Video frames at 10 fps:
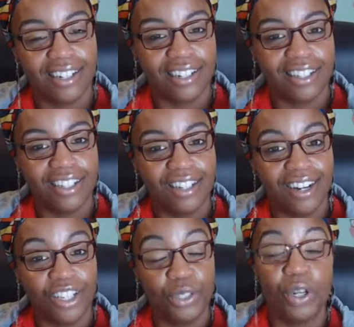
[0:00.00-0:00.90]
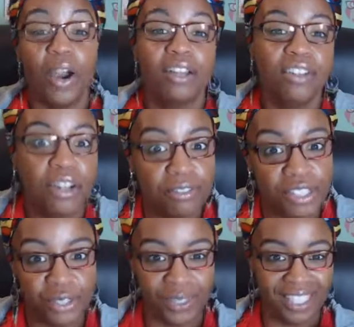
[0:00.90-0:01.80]
Huh? You know how
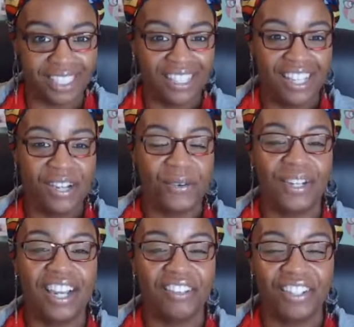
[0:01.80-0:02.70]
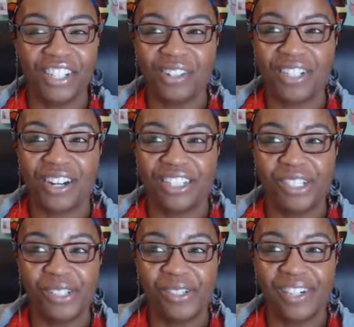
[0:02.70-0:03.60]
nervous you get whenever you start
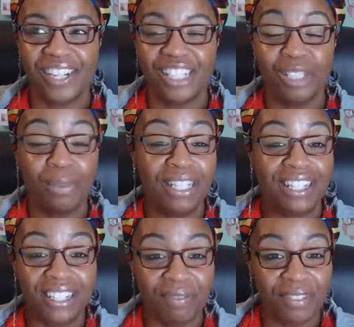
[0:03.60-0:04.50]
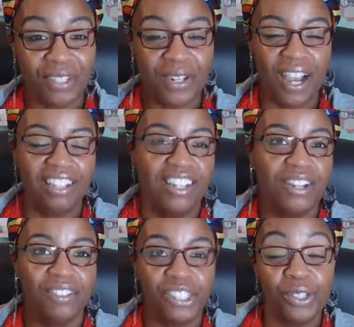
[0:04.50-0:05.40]
to speak up. You know how
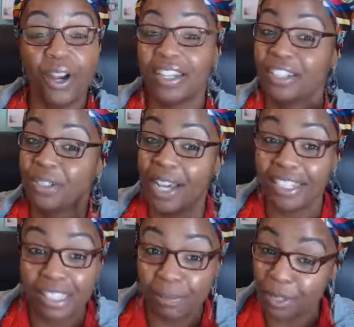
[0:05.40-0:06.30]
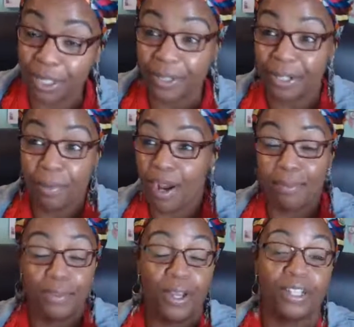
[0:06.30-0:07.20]
nervous, you know how you got a stuttering
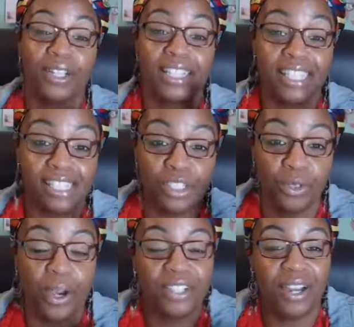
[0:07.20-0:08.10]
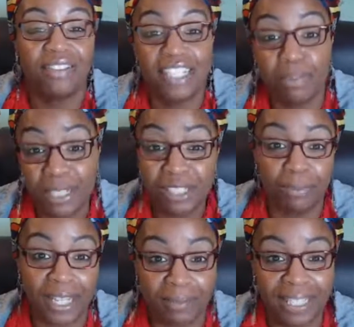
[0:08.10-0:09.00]
problem, you know how you got that, you know how you have that speech
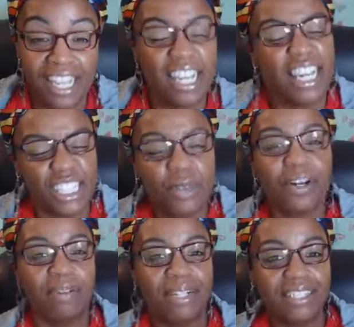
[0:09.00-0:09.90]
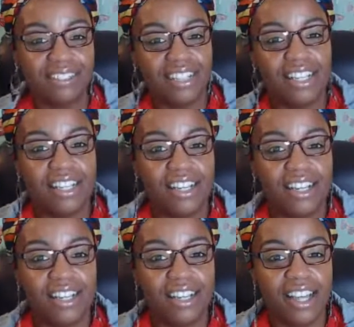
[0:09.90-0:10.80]
impediment, it's gonna come up.
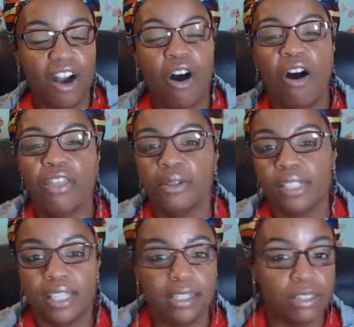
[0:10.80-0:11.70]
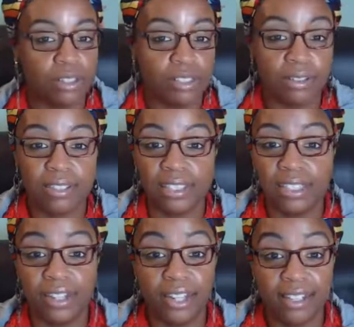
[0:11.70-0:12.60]
all those things start
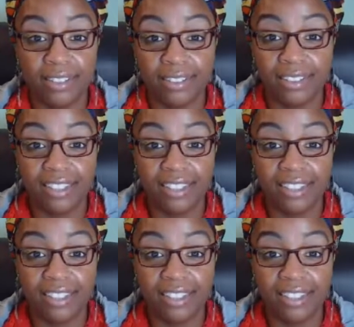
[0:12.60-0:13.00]
circling in your head.